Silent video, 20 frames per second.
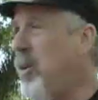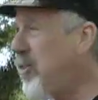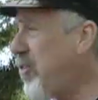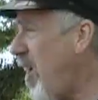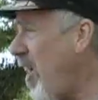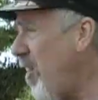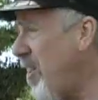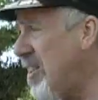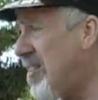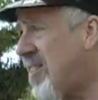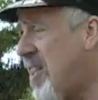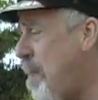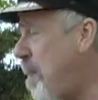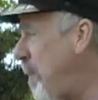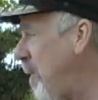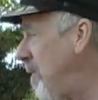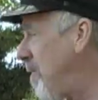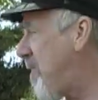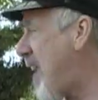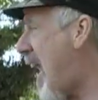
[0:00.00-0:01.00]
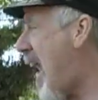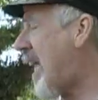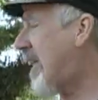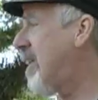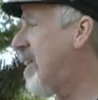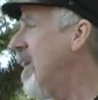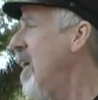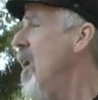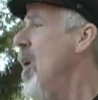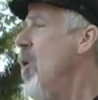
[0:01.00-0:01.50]
was fairly simple in fact,
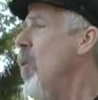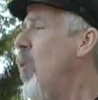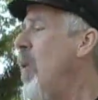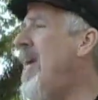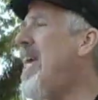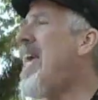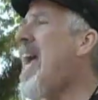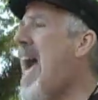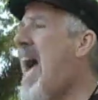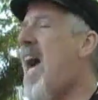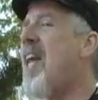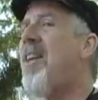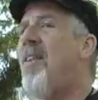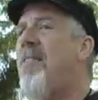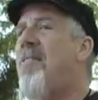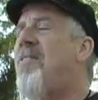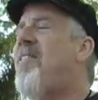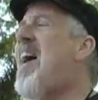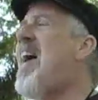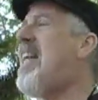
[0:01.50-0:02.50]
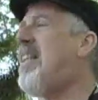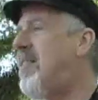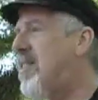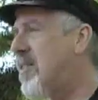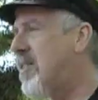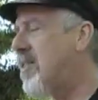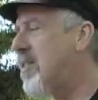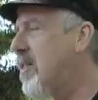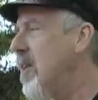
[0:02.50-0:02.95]
we had events